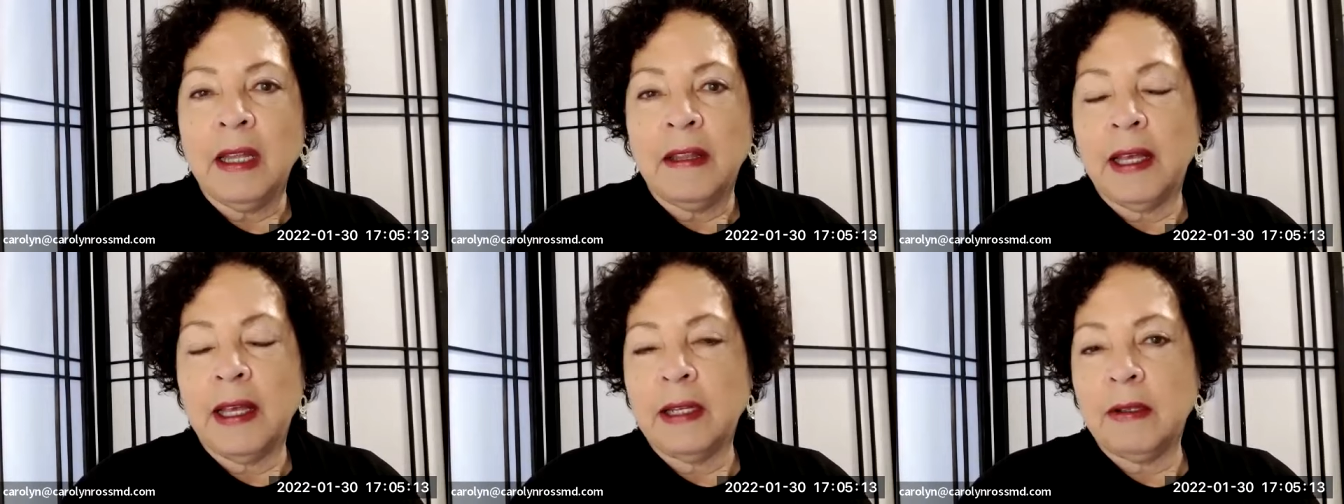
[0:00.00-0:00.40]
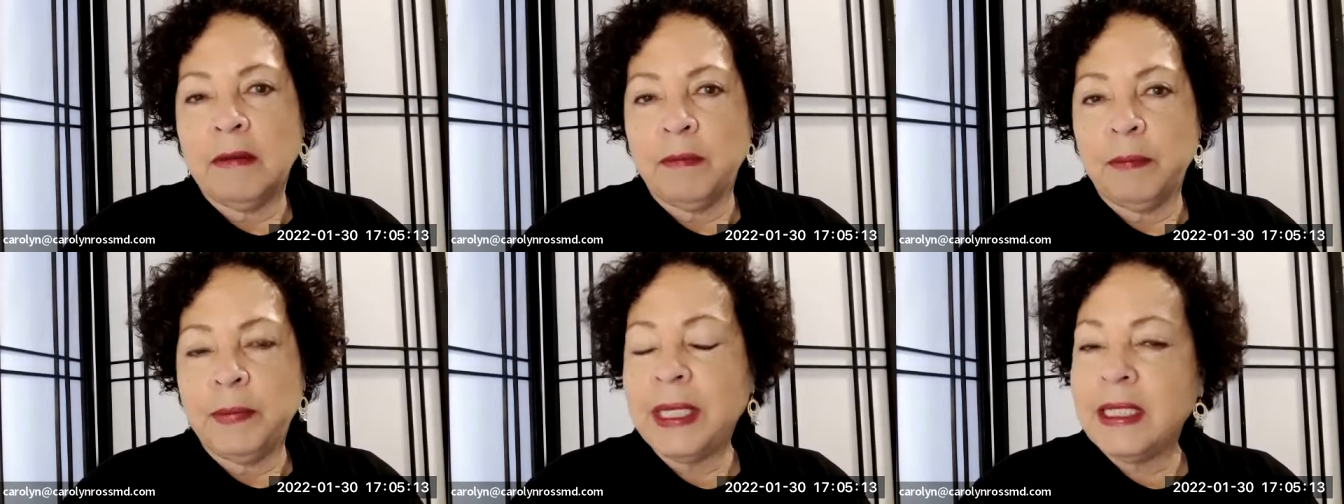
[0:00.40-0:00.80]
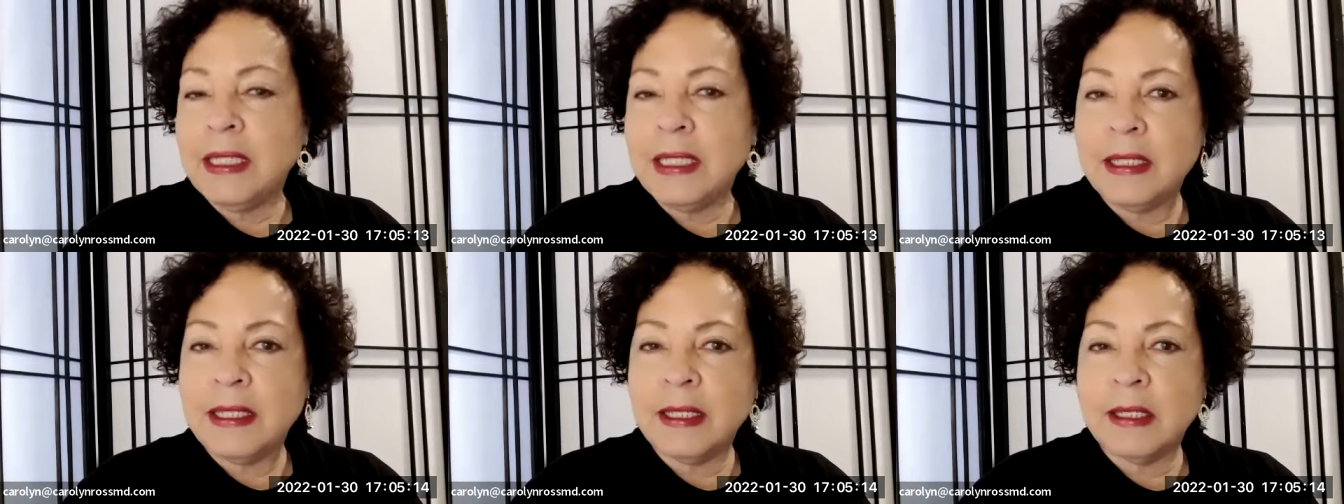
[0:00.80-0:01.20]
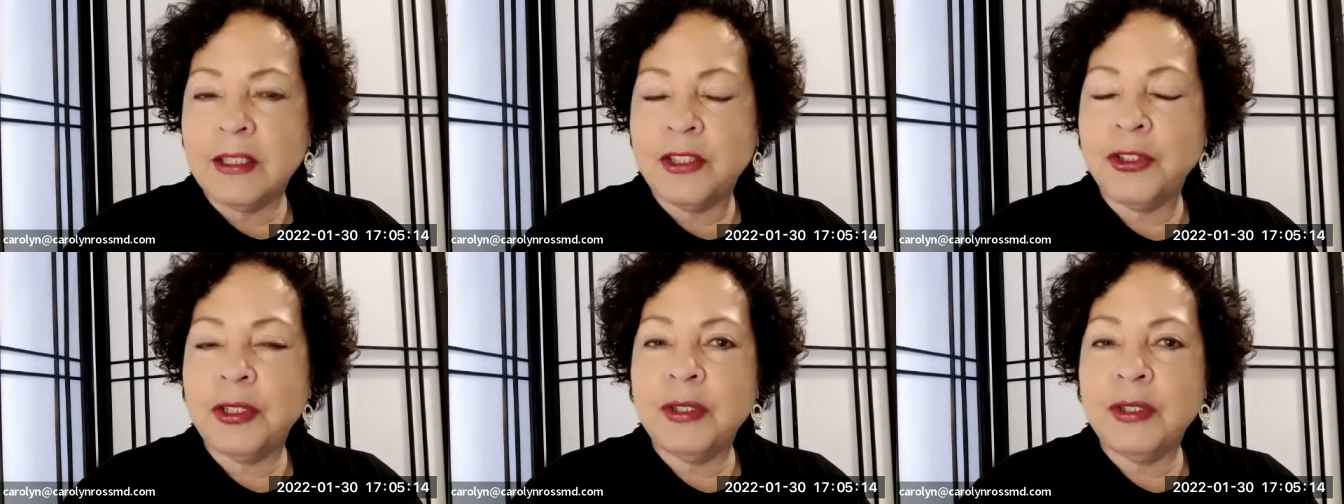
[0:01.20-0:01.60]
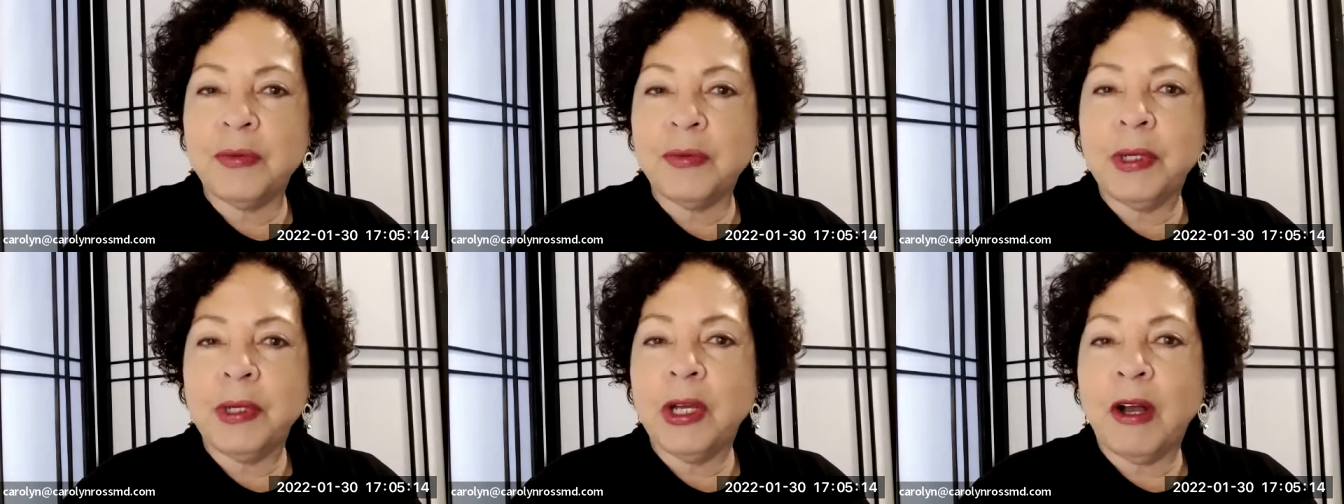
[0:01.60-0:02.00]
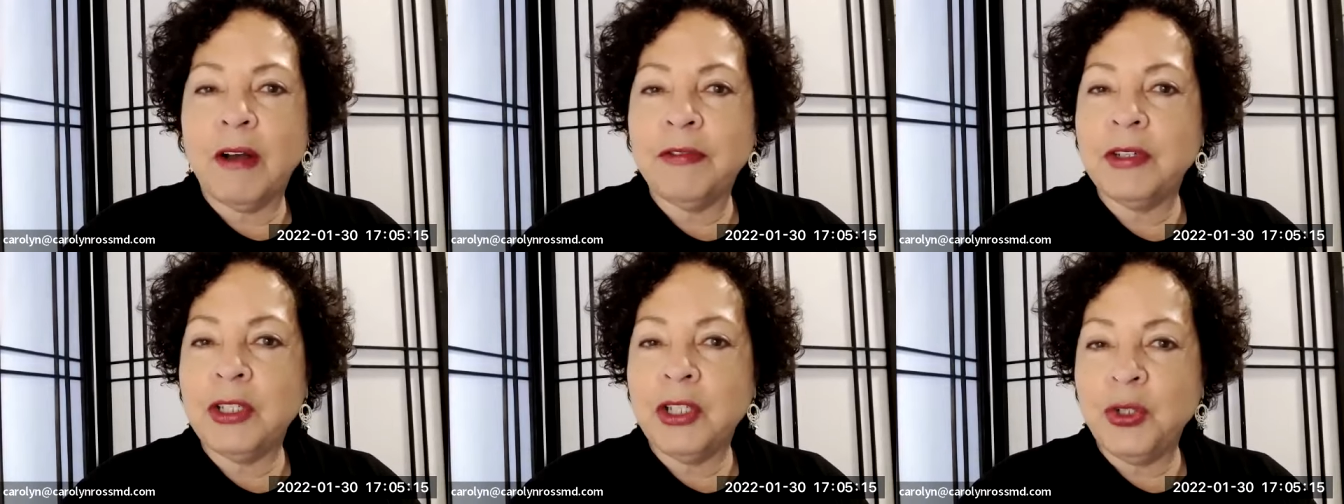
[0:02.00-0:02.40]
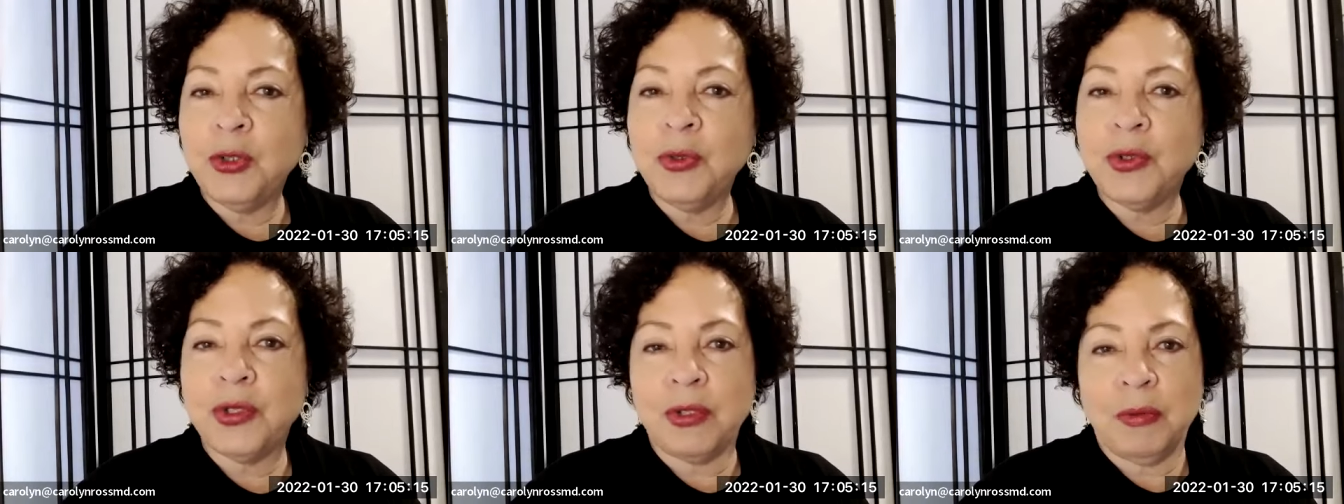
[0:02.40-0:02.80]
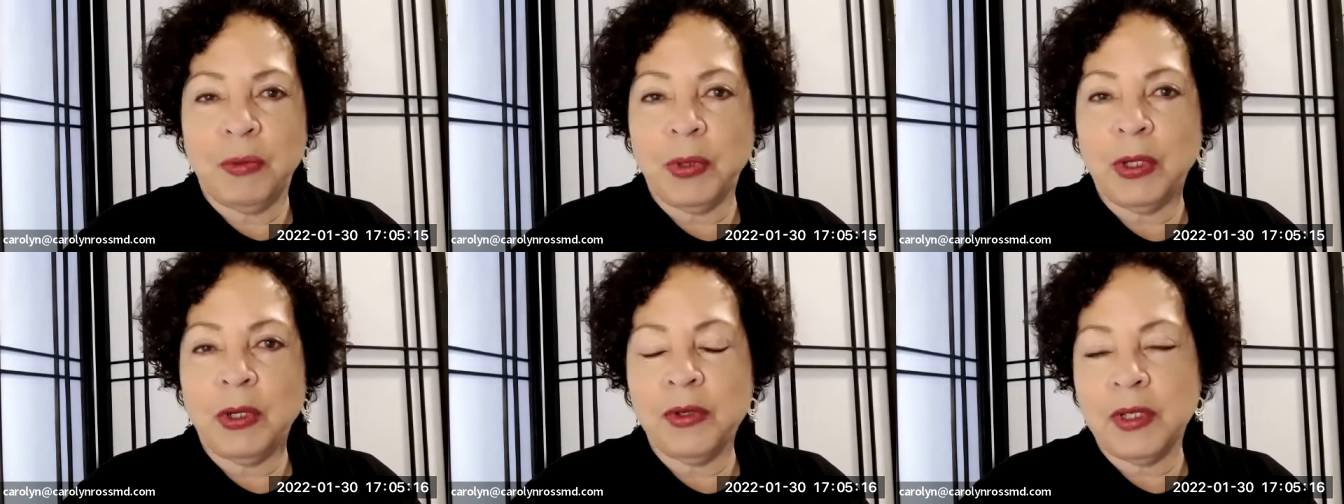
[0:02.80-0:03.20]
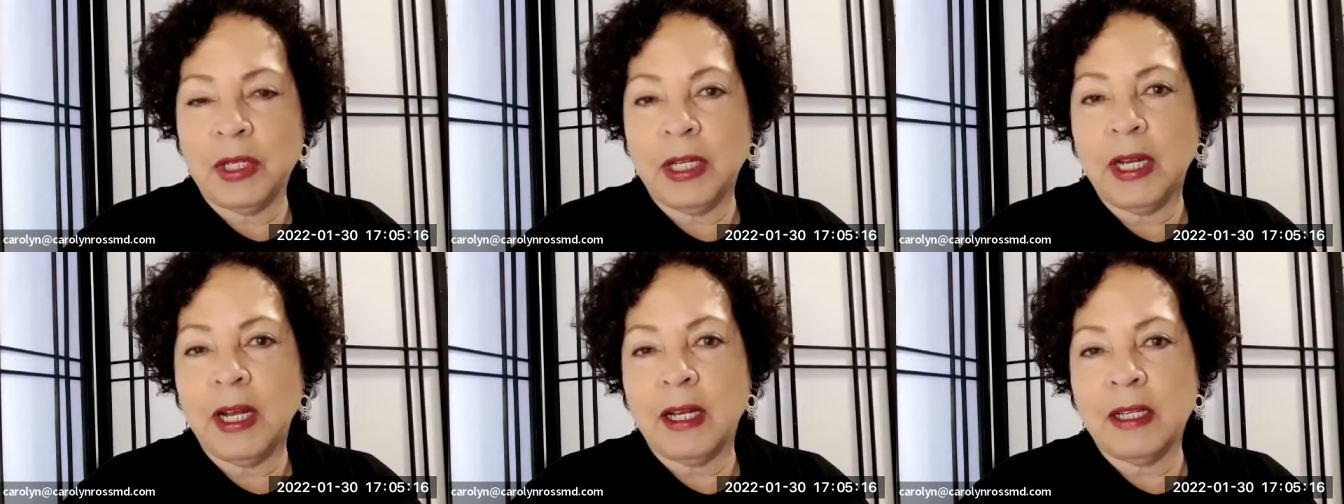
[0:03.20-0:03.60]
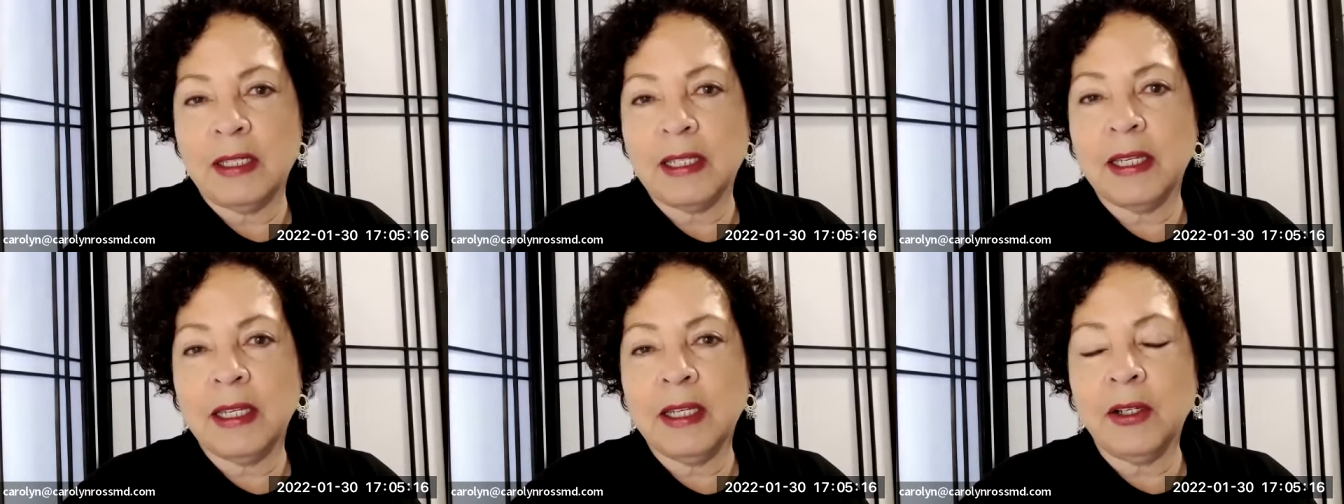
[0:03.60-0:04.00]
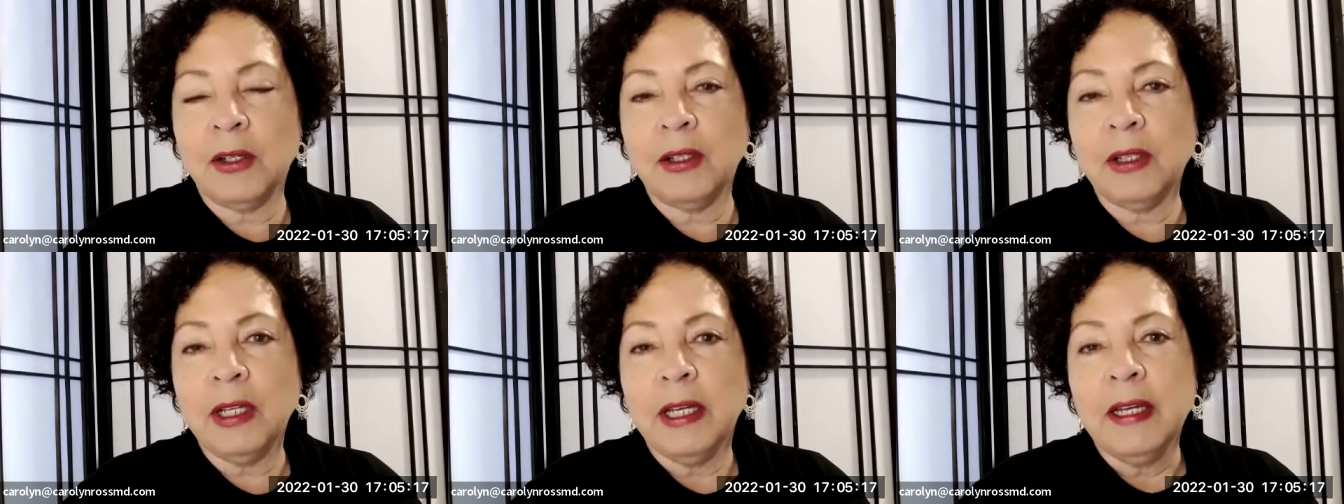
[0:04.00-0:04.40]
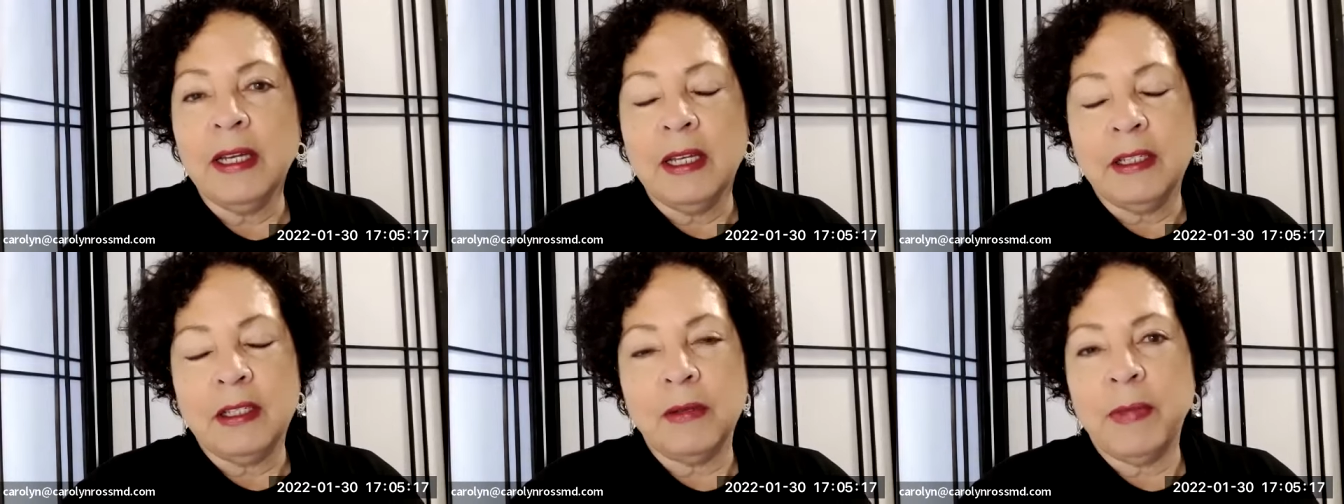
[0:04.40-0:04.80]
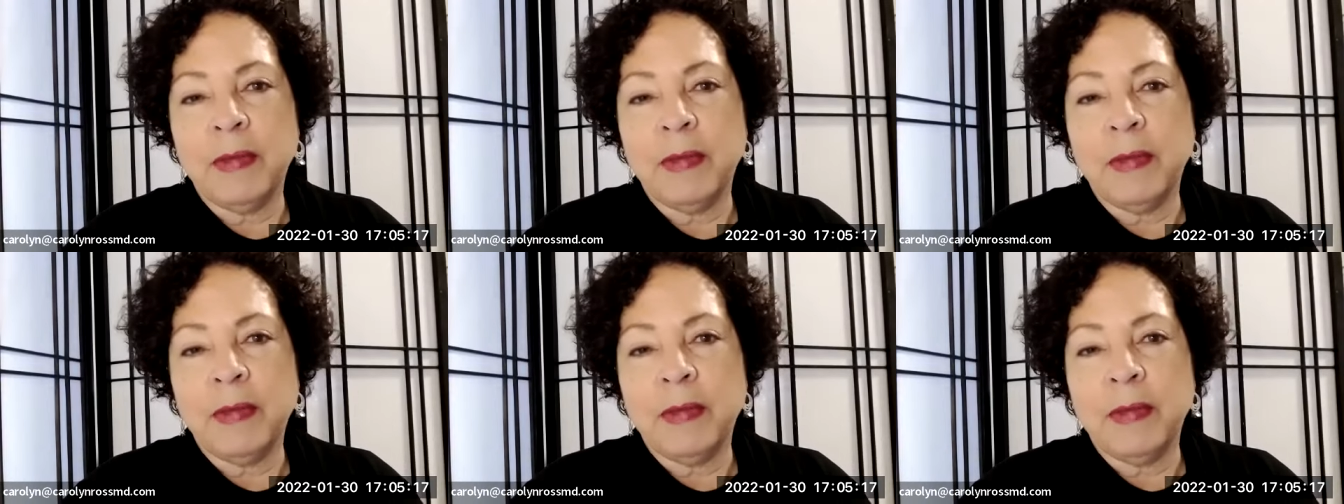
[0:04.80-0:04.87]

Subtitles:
that big decisions, we often use the pros and cons skill to